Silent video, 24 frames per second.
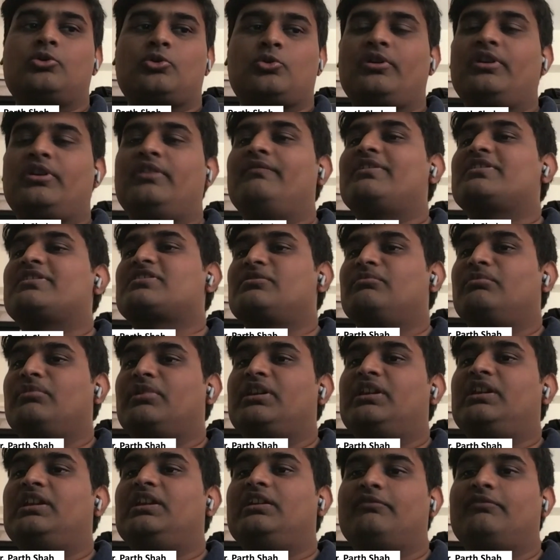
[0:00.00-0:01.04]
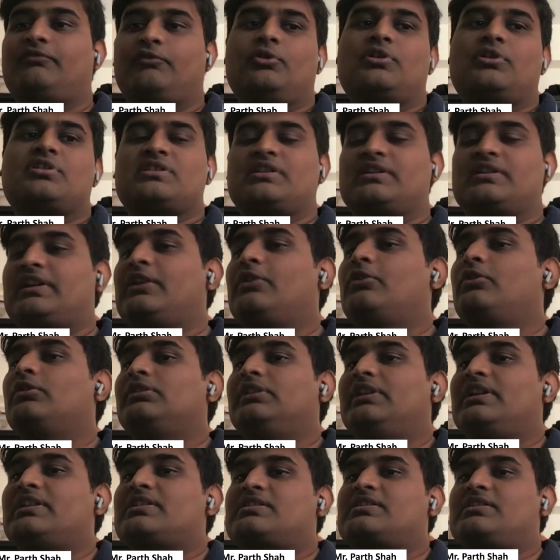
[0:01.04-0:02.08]
how to invest the money. If you are sitting
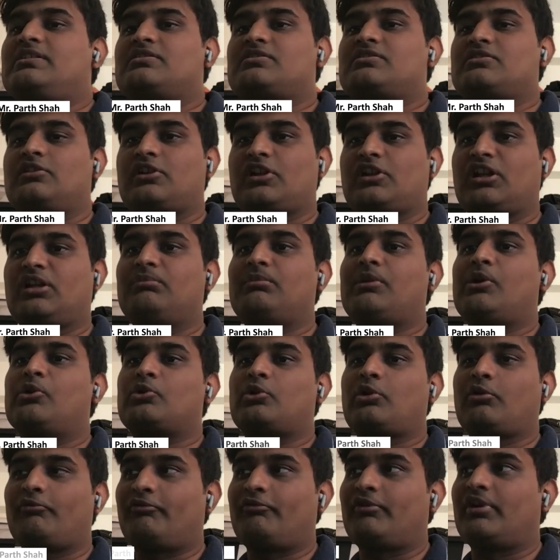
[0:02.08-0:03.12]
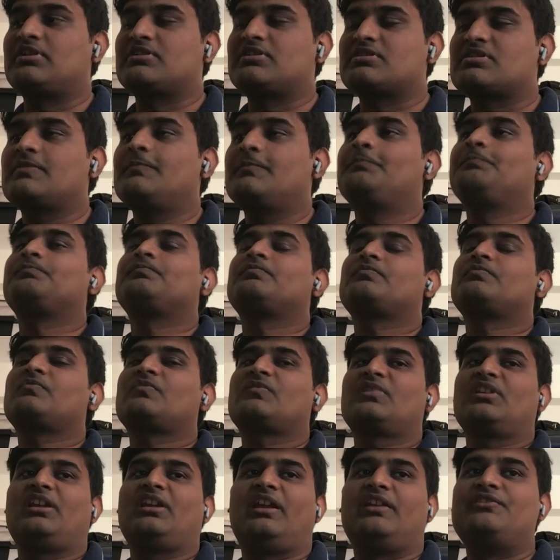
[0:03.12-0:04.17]
on, let's say, a certain amount of funds,
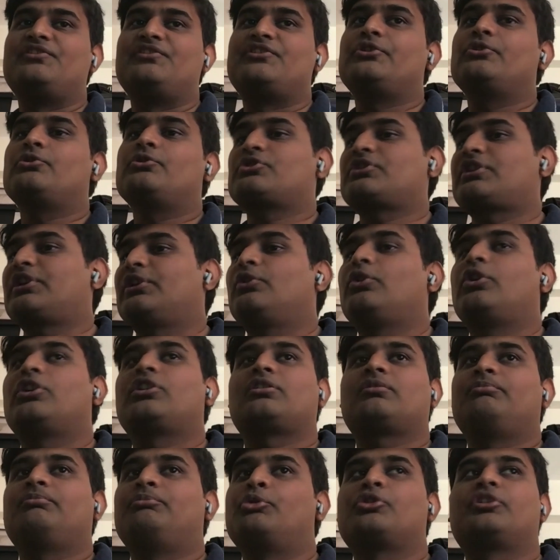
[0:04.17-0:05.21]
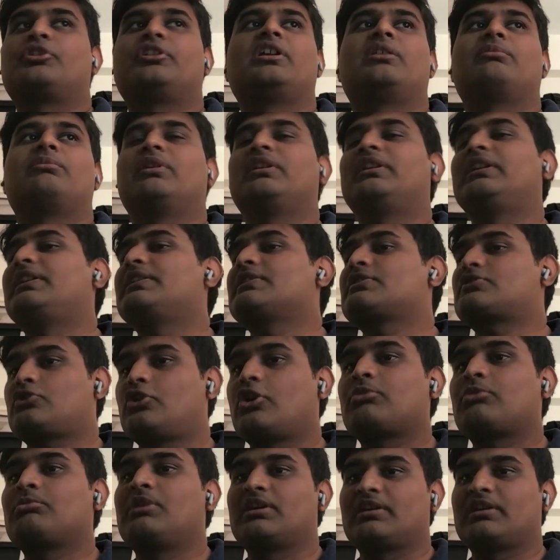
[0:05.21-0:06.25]
NGOs cannot put their money in
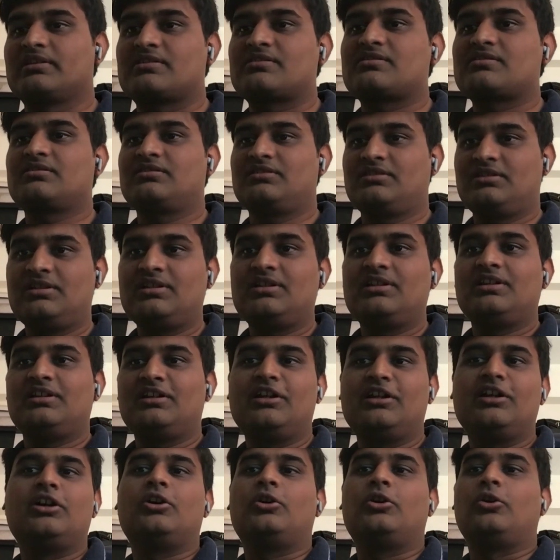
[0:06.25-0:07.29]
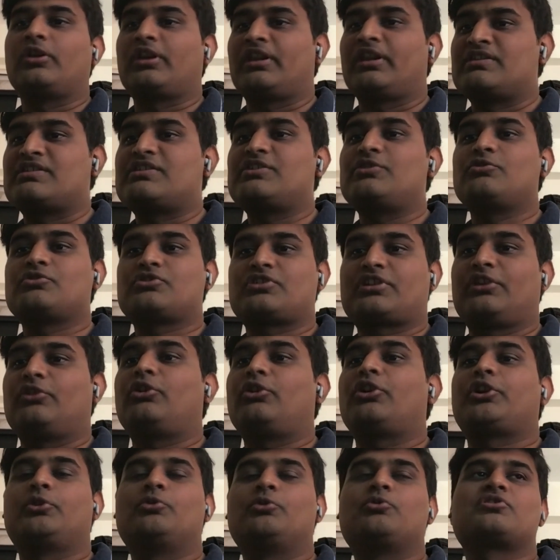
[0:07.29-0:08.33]
stock markets, or NGOs
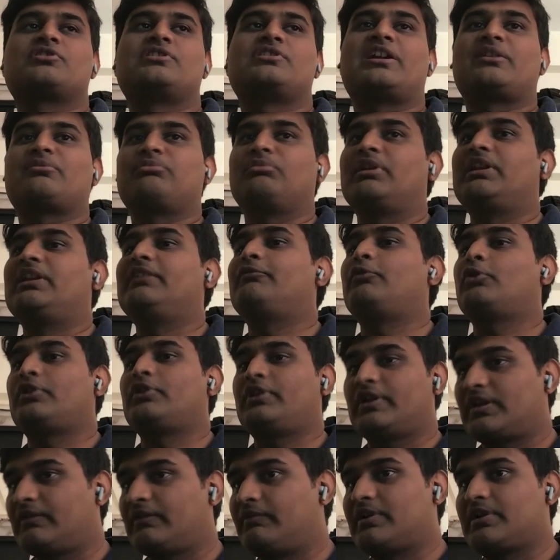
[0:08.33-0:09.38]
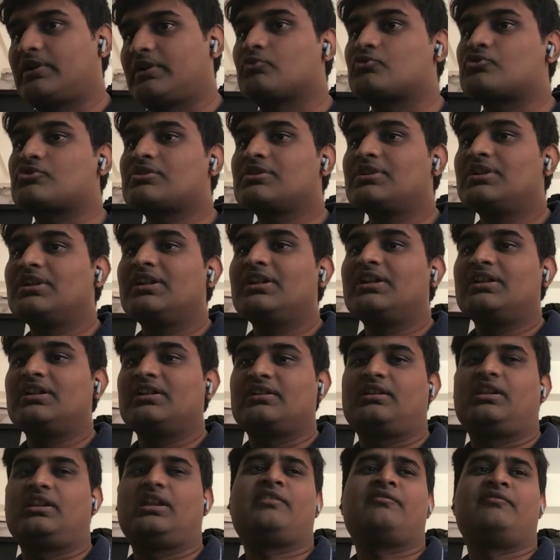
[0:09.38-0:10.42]
cannot use that money for derivatives.
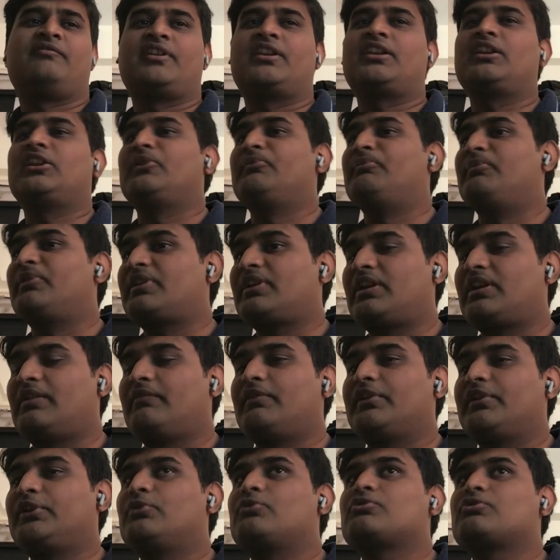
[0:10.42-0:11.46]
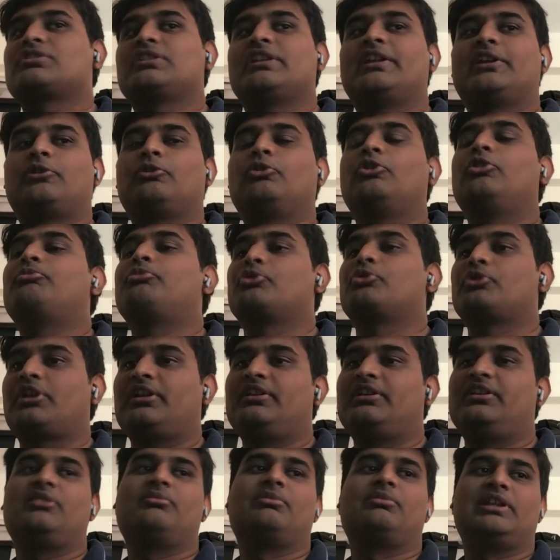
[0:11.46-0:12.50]
They have very limited avenues, like
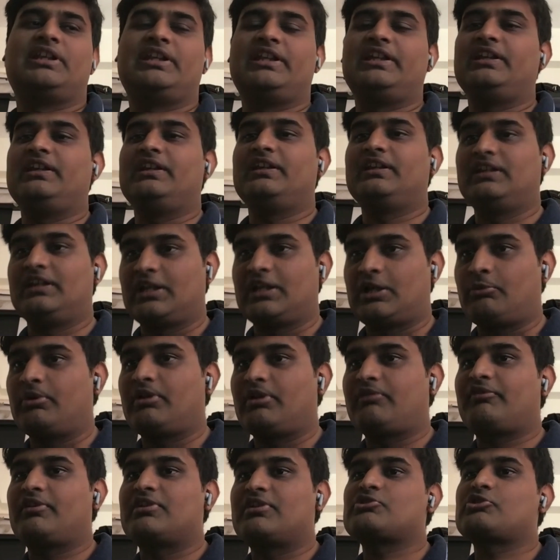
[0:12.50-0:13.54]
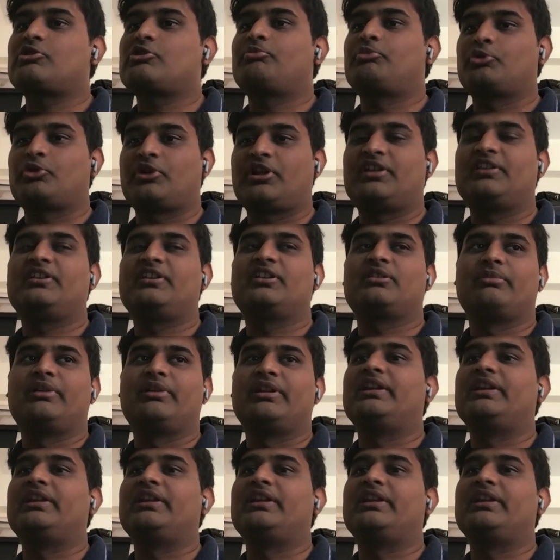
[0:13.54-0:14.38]
putting their money in liquid funds or putting